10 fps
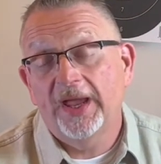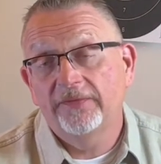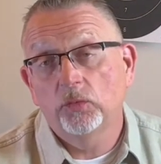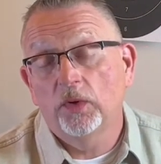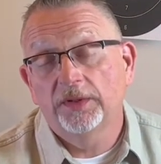I have
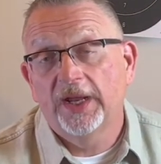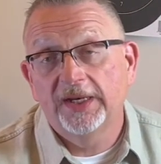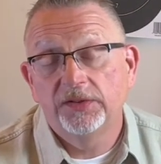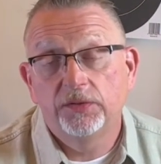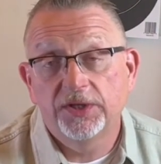to work
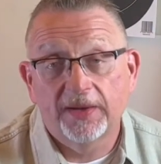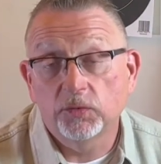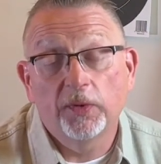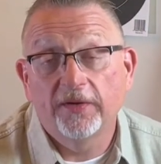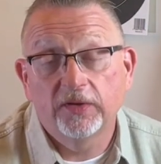92 jobs,
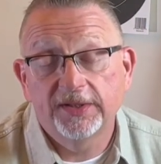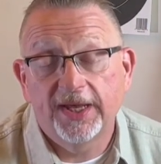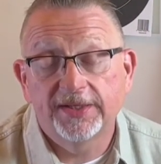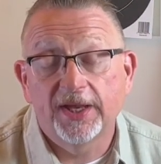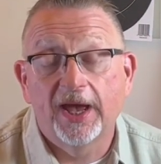whatever it
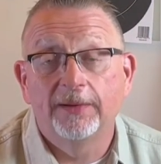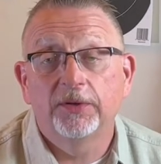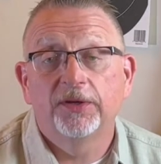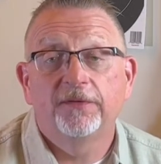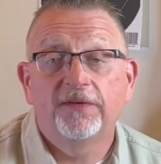takes. I'm
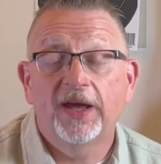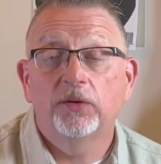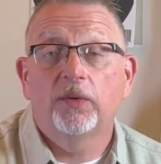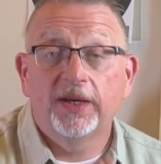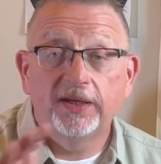going to find a
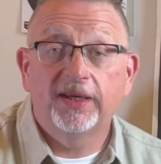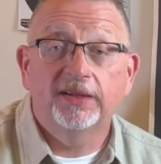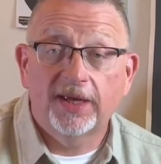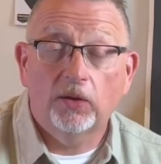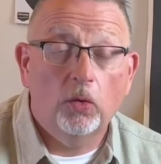way to get
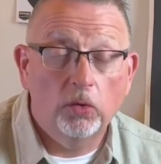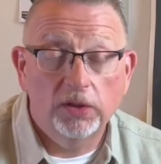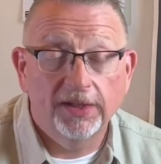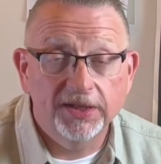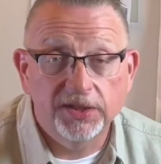that whole
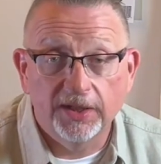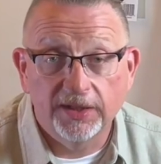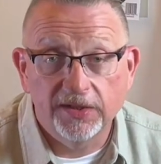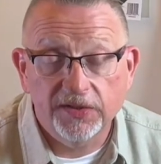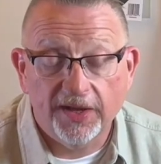collection
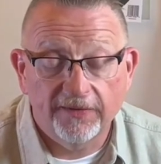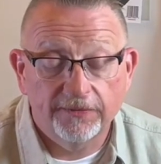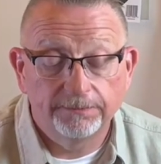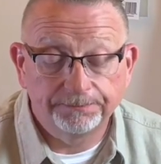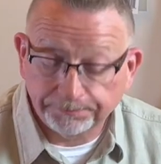in the
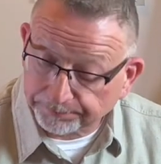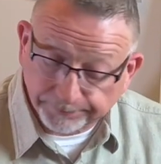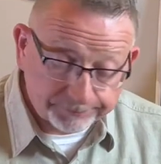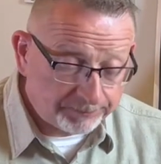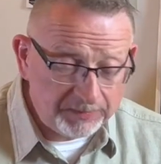safe.
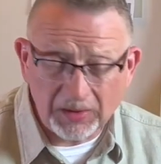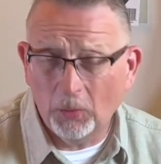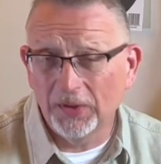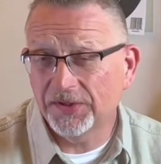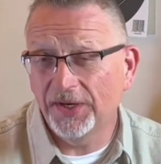
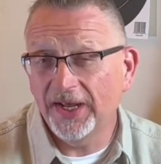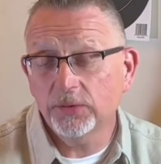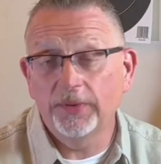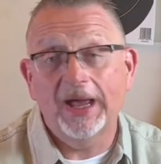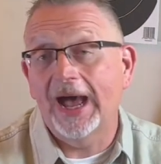What's the next
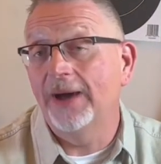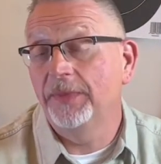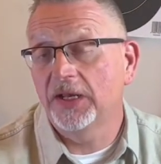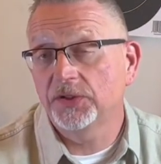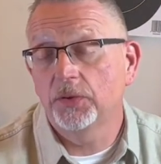one? I'm
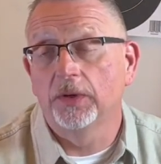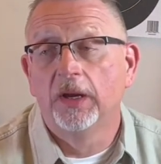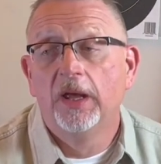not sure.